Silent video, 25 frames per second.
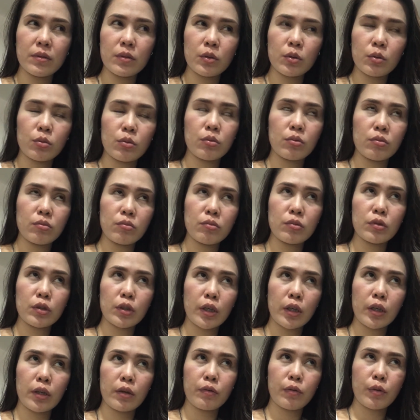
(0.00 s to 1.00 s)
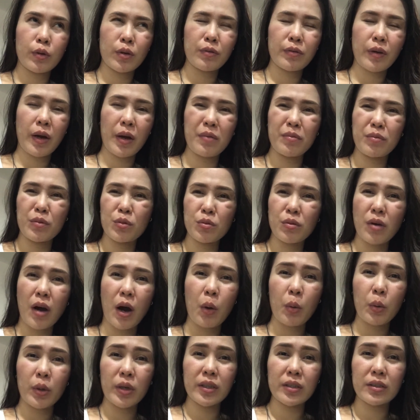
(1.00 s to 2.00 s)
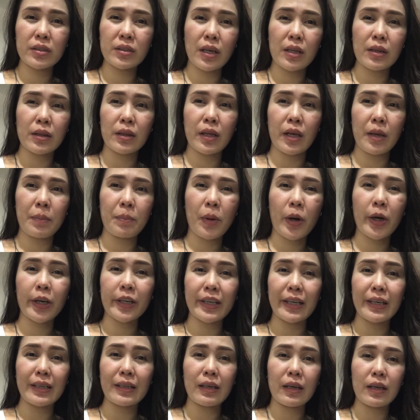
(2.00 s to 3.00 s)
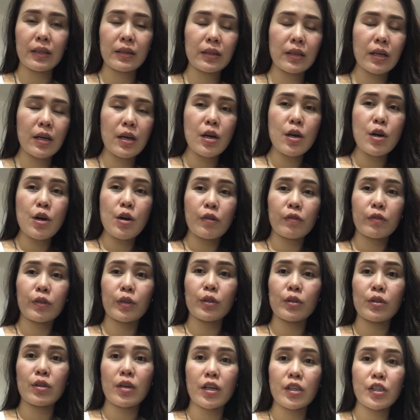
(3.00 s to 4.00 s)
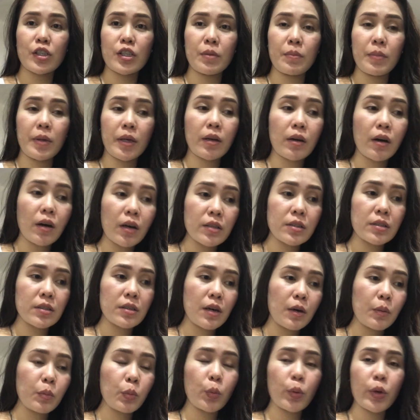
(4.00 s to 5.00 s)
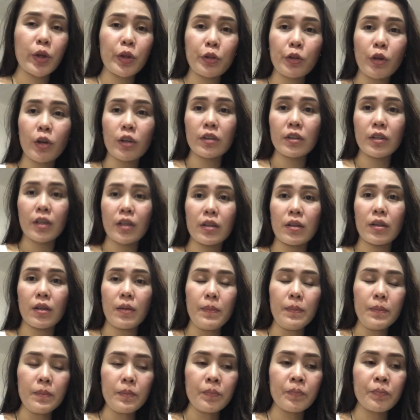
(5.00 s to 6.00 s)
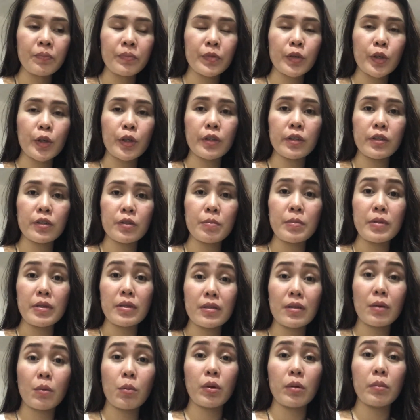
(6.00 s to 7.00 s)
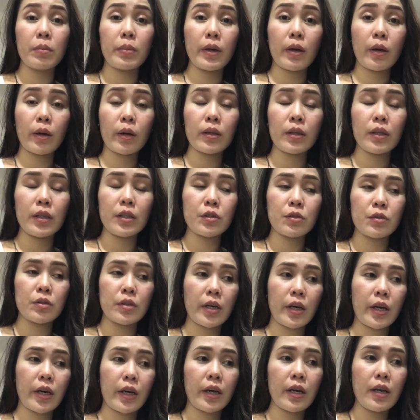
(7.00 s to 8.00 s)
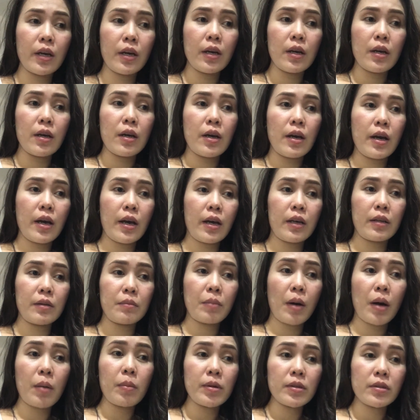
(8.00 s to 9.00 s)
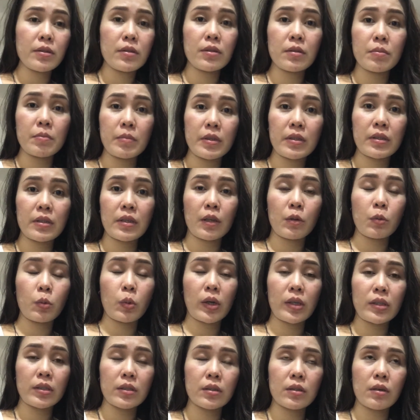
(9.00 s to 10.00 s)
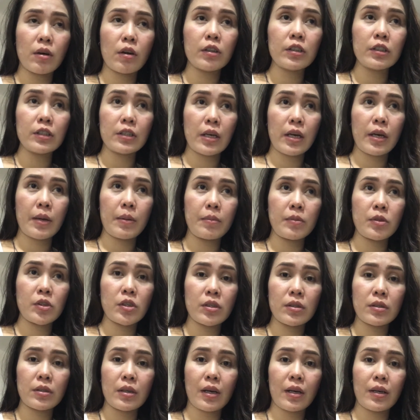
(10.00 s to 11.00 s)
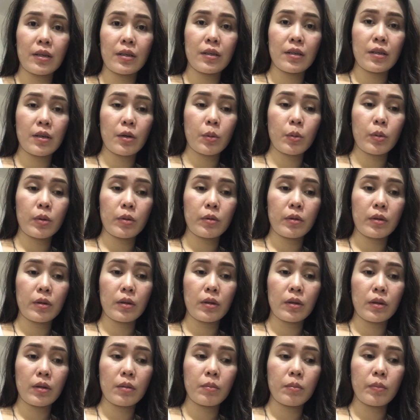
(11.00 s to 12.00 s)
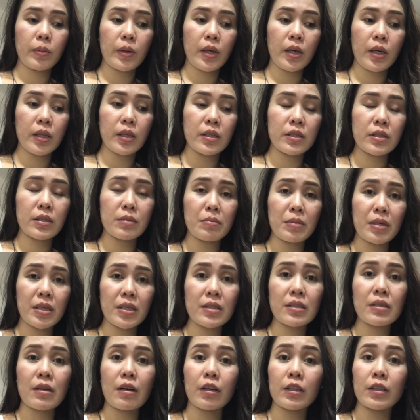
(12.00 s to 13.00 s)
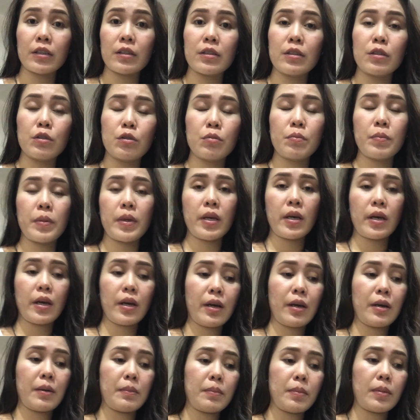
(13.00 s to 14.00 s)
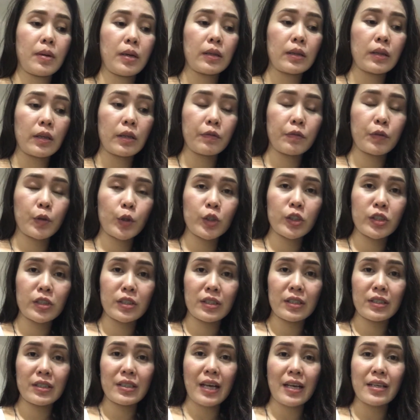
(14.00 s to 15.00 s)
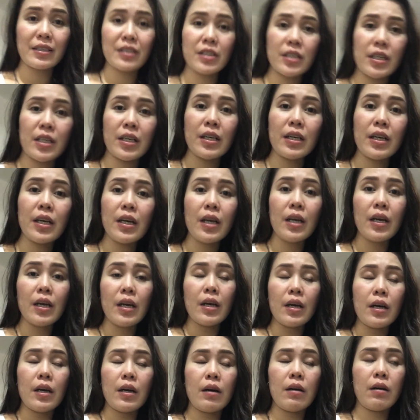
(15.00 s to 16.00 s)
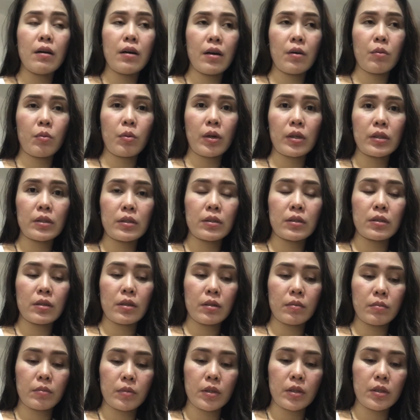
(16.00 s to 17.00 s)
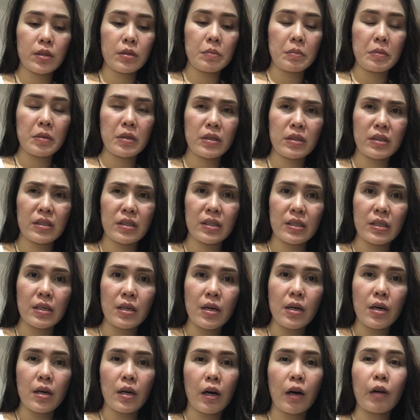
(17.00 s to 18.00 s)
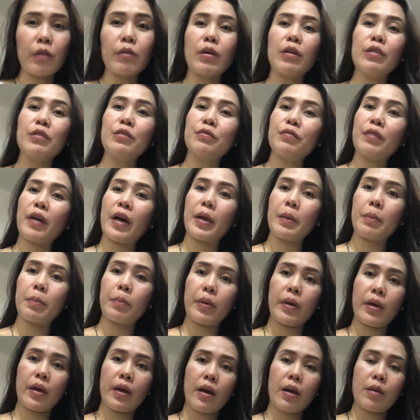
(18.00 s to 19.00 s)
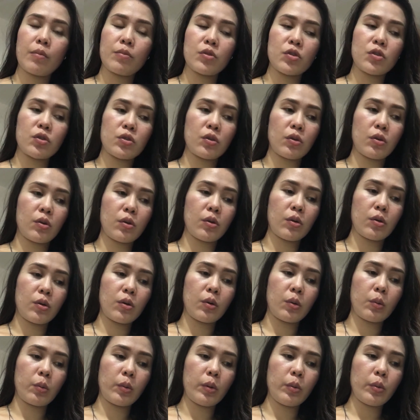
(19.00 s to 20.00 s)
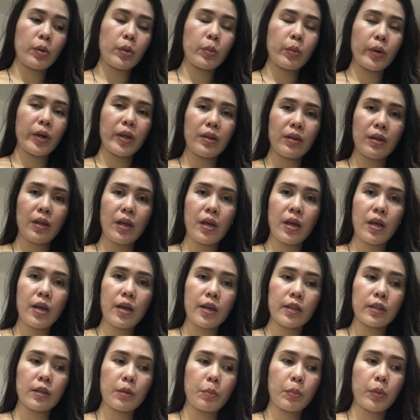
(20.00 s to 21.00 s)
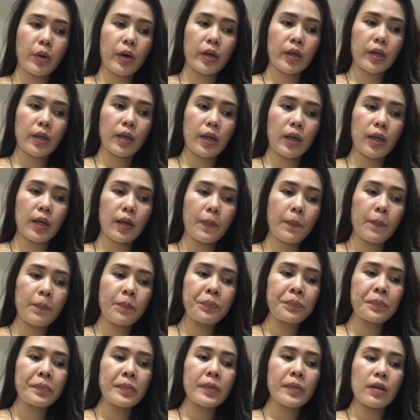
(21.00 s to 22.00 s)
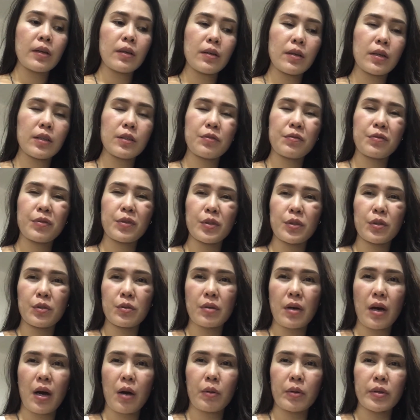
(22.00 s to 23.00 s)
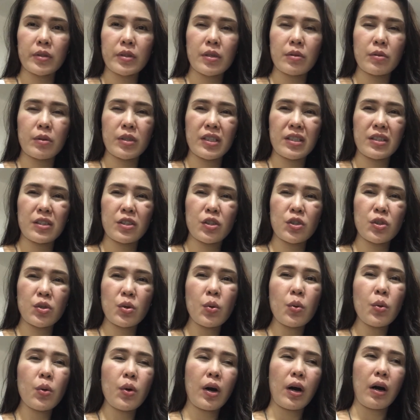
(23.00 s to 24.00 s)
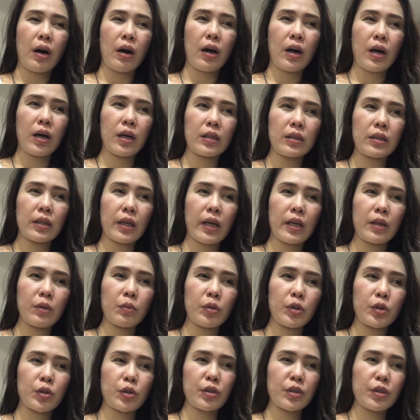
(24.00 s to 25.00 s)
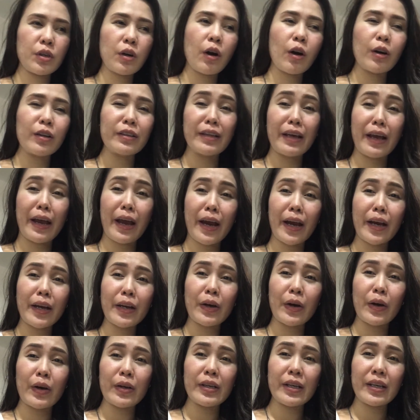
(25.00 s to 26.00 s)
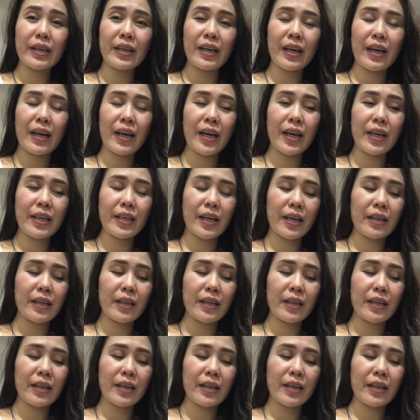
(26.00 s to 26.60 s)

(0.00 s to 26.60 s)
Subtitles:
Two hours at the parking lot for Sashi because we thought that their dismissal will be early today. And Baba's dismissal was on time. She said they will be dismissed at 2 p.m. But unfortunately, Sashi was dismissed around 5 p.m. So we were waiting at the parking lot for 2 hours. And it's so hot. And we turned on the aircon again.